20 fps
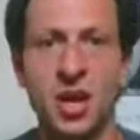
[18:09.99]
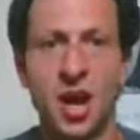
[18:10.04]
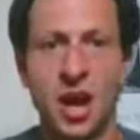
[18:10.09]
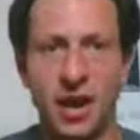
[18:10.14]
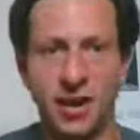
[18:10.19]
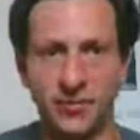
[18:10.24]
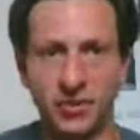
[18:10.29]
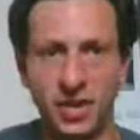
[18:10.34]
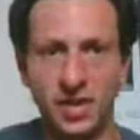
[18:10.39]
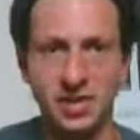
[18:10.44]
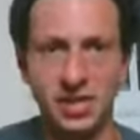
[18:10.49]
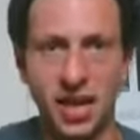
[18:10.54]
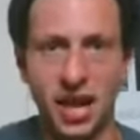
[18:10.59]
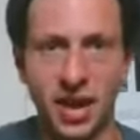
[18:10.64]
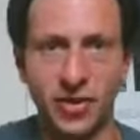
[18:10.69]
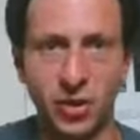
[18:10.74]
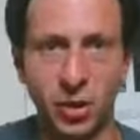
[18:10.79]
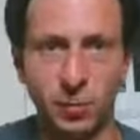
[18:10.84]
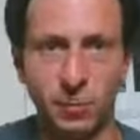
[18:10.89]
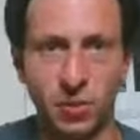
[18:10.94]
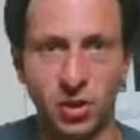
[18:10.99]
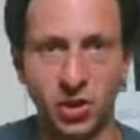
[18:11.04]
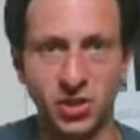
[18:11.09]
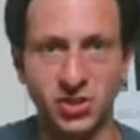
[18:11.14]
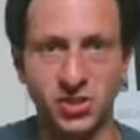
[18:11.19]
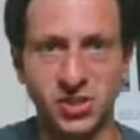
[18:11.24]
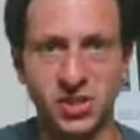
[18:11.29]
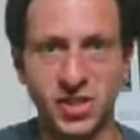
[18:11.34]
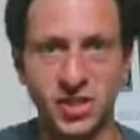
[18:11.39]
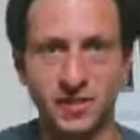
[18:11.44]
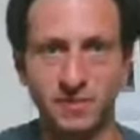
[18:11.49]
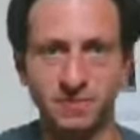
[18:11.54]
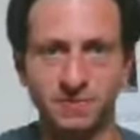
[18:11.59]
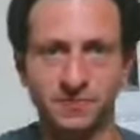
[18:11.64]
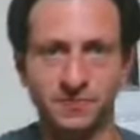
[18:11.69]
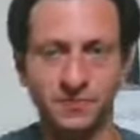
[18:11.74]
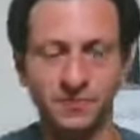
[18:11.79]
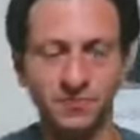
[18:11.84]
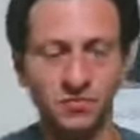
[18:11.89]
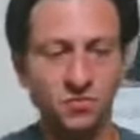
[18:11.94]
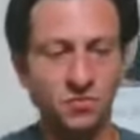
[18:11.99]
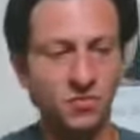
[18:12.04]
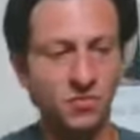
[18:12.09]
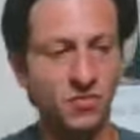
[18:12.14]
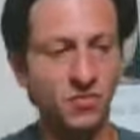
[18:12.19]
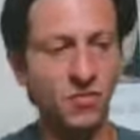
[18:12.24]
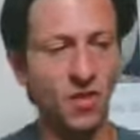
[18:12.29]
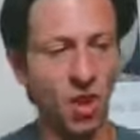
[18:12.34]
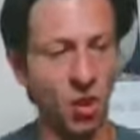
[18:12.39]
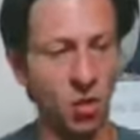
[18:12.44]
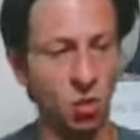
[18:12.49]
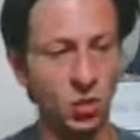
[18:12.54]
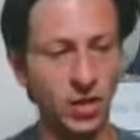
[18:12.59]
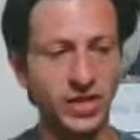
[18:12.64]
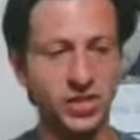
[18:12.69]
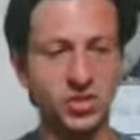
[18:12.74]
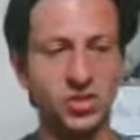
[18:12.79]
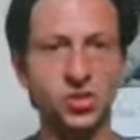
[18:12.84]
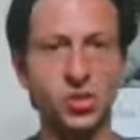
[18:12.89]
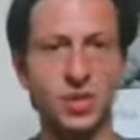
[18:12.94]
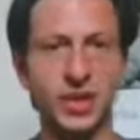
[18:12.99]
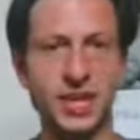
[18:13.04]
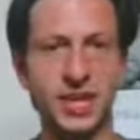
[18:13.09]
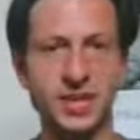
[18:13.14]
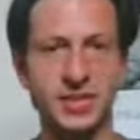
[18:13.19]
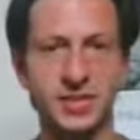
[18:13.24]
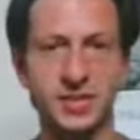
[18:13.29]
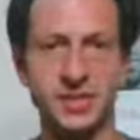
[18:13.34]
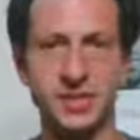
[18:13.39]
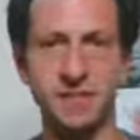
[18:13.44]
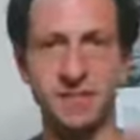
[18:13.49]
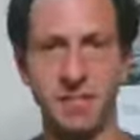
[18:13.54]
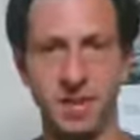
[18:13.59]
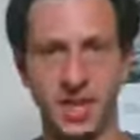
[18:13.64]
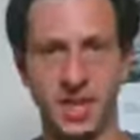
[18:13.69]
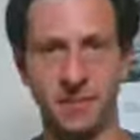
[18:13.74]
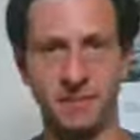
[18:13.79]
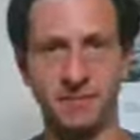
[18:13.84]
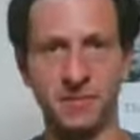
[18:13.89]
of this other person who is doing it to me.